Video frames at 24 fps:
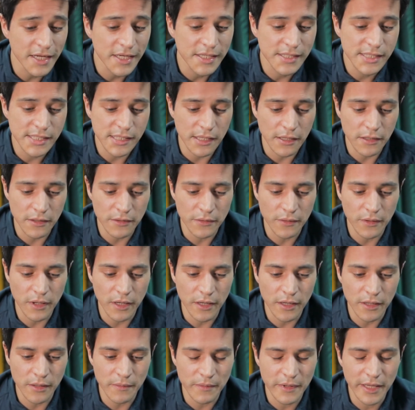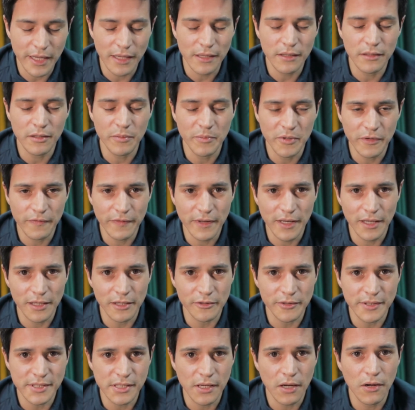So um, The Alchemy of
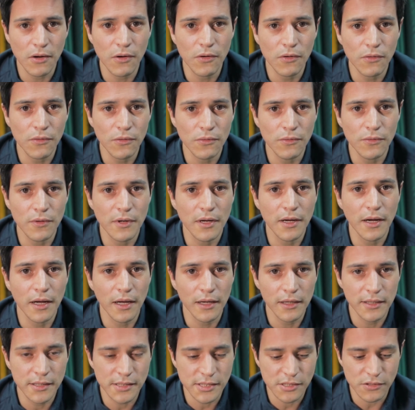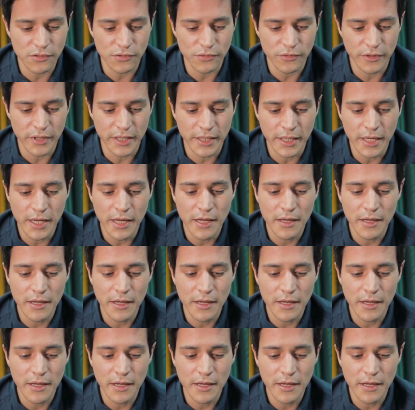Colour is a whole colour story